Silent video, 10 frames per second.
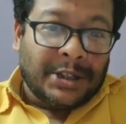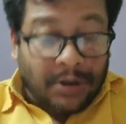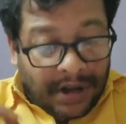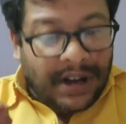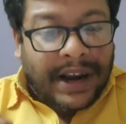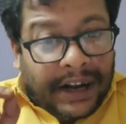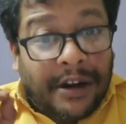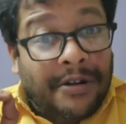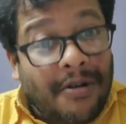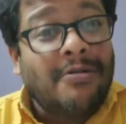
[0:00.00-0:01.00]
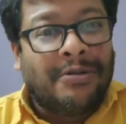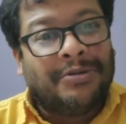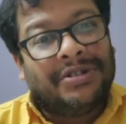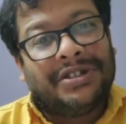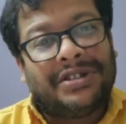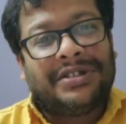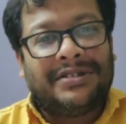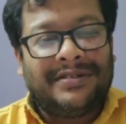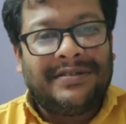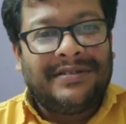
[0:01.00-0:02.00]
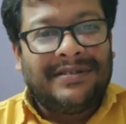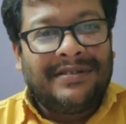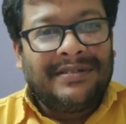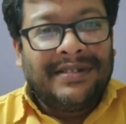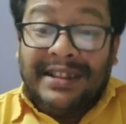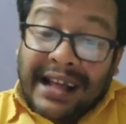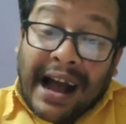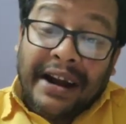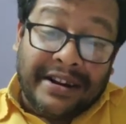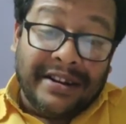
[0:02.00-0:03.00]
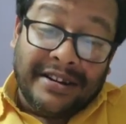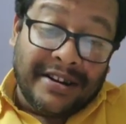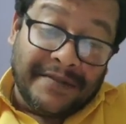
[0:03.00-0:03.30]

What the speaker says: So the narrator knows that